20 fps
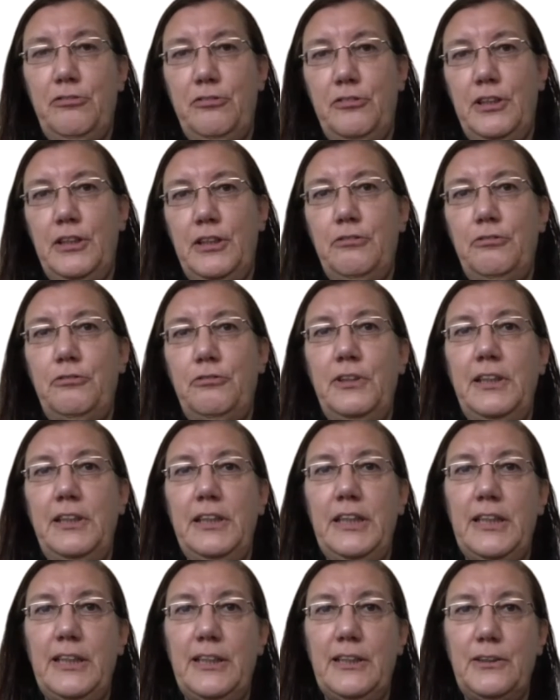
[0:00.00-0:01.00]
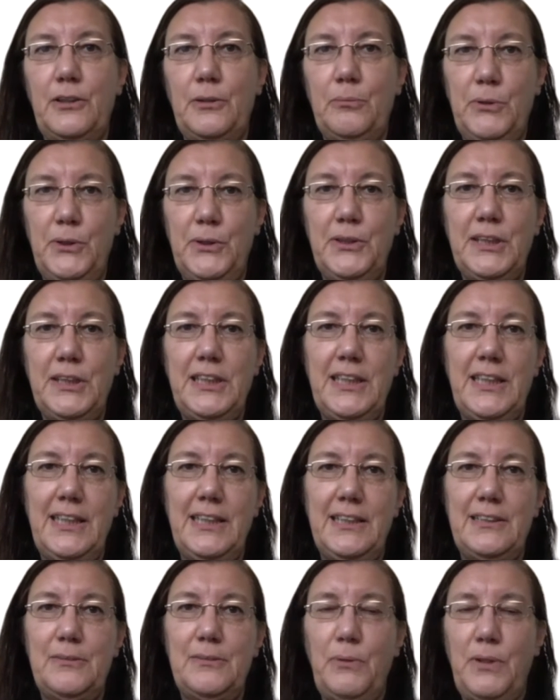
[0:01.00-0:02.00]
if we
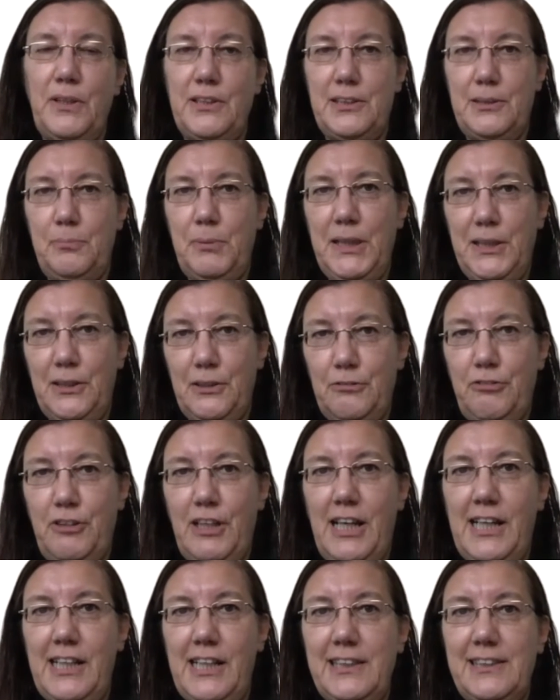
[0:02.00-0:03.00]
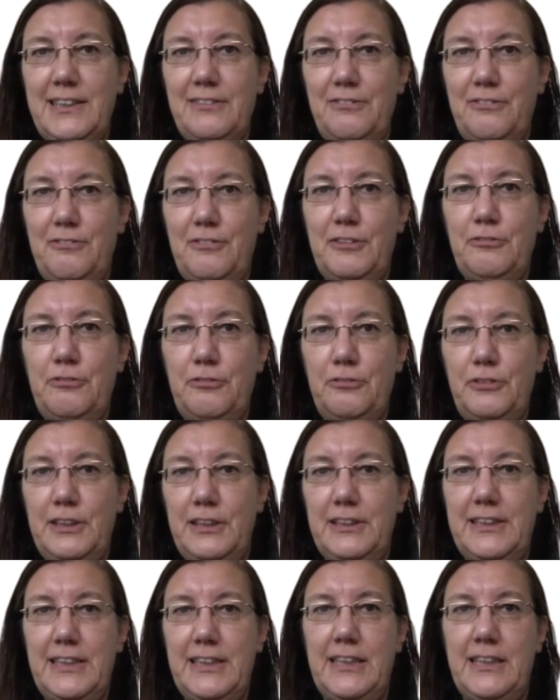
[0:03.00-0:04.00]
communicate with the speed of light, if we
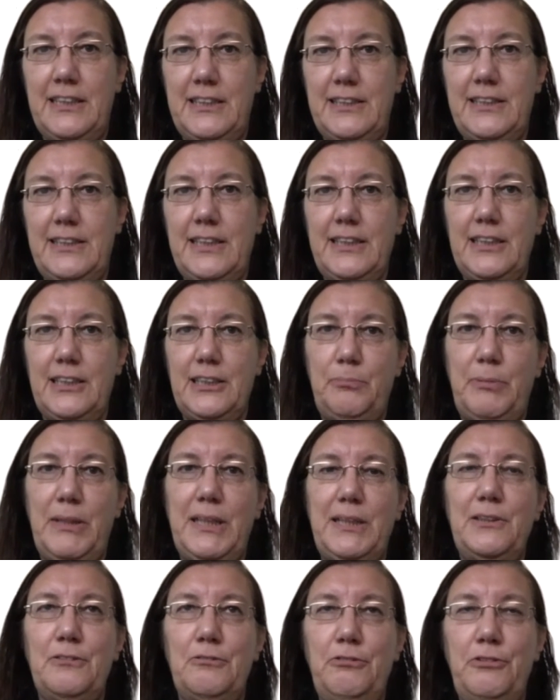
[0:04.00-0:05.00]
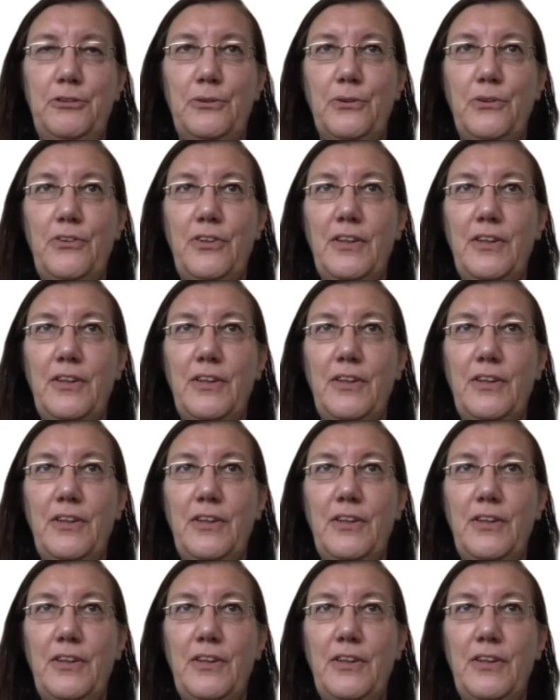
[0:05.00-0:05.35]
send the signals back and forth,